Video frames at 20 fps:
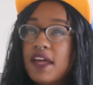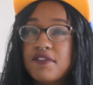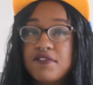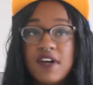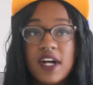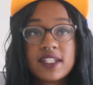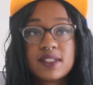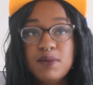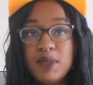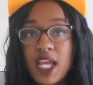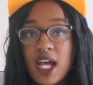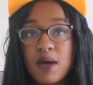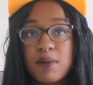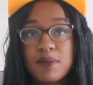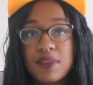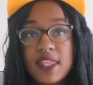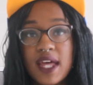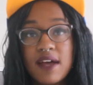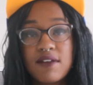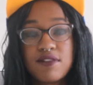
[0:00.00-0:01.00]
fucked me
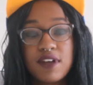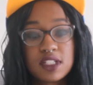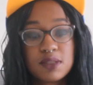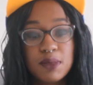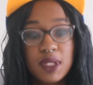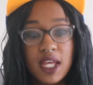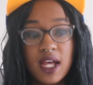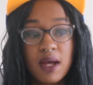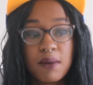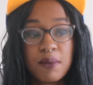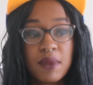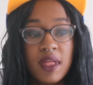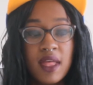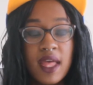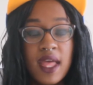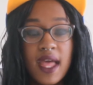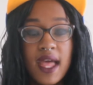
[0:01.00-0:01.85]
up. That fucked me up.